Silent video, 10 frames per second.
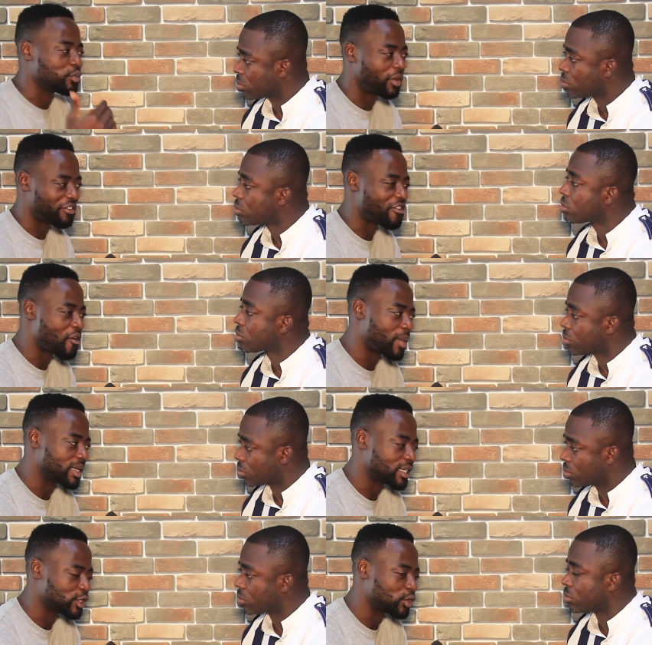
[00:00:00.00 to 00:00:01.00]
Speaker 1: to perform
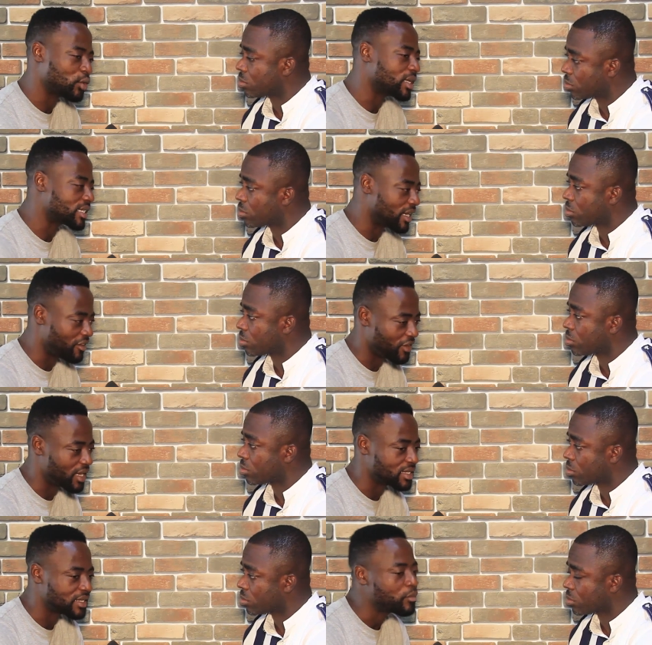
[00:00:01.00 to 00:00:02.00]
at a show, at an
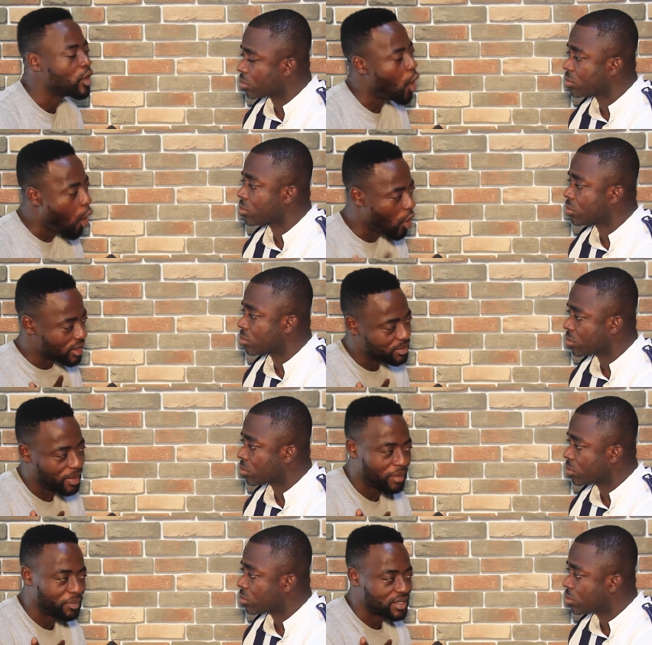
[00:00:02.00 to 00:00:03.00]
event, or at
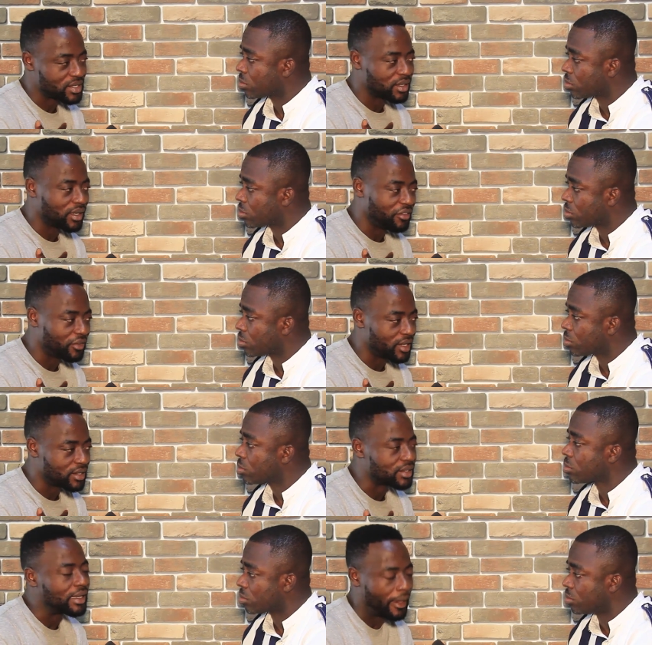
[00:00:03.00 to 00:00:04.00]
my personal
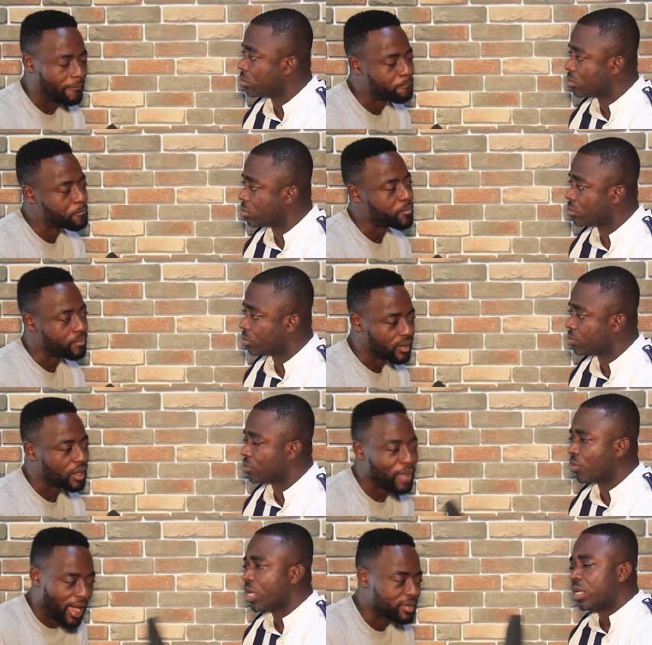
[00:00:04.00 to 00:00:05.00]
event. Yeah.
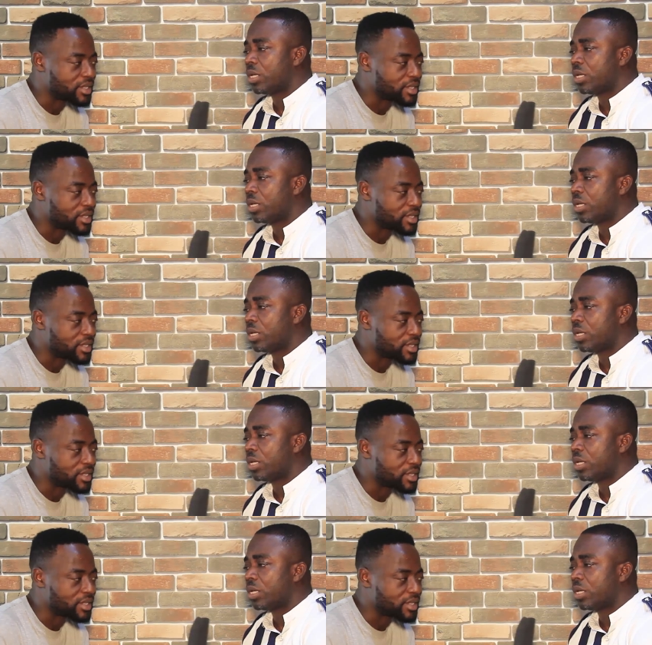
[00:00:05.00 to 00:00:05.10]
I'm mm. ah,